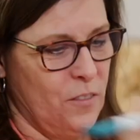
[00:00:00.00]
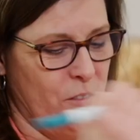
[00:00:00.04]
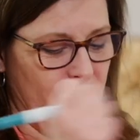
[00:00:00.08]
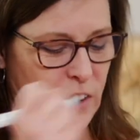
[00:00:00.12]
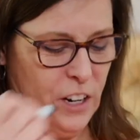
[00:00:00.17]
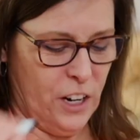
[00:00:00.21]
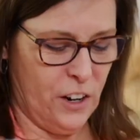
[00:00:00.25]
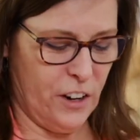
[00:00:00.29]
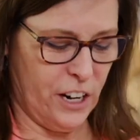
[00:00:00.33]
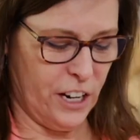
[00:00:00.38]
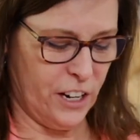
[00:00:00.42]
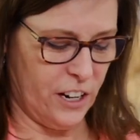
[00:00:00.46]

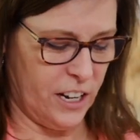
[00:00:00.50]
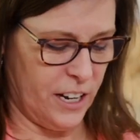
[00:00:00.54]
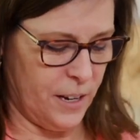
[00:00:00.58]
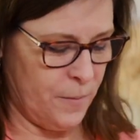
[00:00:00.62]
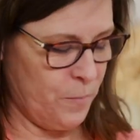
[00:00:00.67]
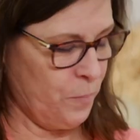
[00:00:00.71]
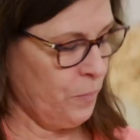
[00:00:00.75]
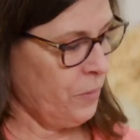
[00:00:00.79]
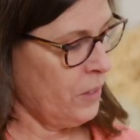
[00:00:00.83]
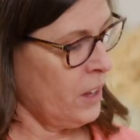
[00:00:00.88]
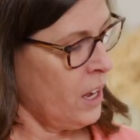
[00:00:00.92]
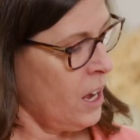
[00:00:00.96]
Very good.
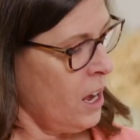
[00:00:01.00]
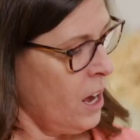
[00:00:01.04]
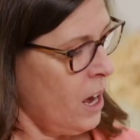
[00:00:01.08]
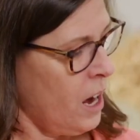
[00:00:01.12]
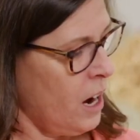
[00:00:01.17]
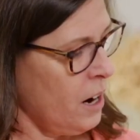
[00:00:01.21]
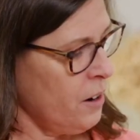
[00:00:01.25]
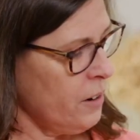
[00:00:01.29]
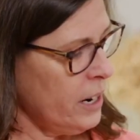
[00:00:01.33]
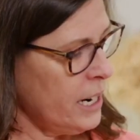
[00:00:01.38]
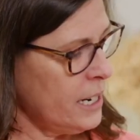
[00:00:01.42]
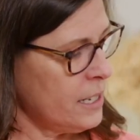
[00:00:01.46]

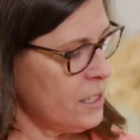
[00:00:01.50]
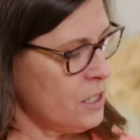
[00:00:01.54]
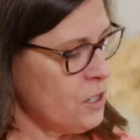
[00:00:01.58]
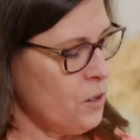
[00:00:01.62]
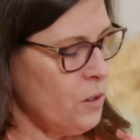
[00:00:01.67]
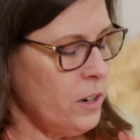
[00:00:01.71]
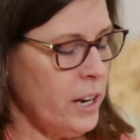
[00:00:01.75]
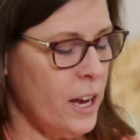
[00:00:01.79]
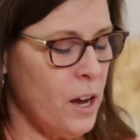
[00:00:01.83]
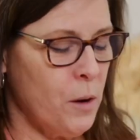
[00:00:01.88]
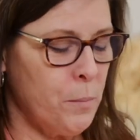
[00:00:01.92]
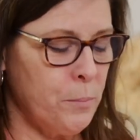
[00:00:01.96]
All right, so
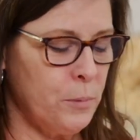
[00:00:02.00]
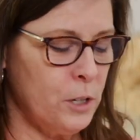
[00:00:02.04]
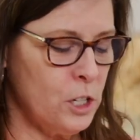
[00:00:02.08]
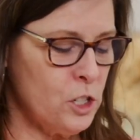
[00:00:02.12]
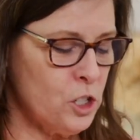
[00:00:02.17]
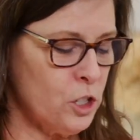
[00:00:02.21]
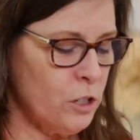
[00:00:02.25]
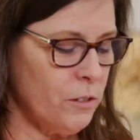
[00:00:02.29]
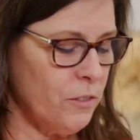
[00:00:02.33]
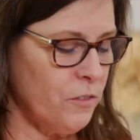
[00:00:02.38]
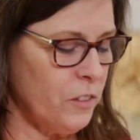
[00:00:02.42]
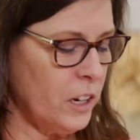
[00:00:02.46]
now put
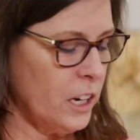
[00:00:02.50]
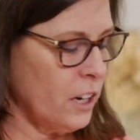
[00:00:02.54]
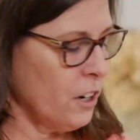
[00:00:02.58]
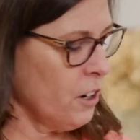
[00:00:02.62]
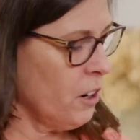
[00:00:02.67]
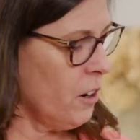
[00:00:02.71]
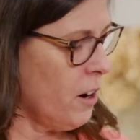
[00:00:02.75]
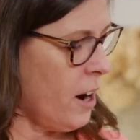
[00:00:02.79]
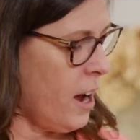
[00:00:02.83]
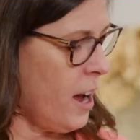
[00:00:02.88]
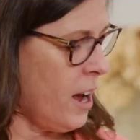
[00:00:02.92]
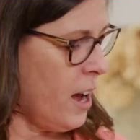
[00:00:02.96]
your
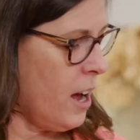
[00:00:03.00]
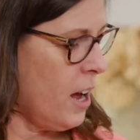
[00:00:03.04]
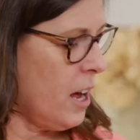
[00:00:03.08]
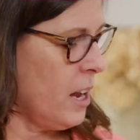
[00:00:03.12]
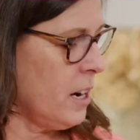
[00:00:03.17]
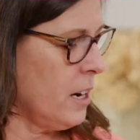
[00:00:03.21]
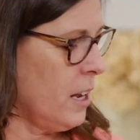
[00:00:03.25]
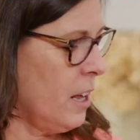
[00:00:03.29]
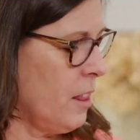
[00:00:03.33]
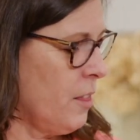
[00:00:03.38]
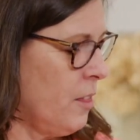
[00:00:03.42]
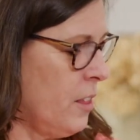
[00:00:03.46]
finger
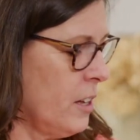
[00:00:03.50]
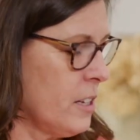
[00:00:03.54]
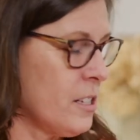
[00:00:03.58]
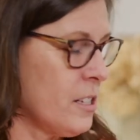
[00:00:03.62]
on the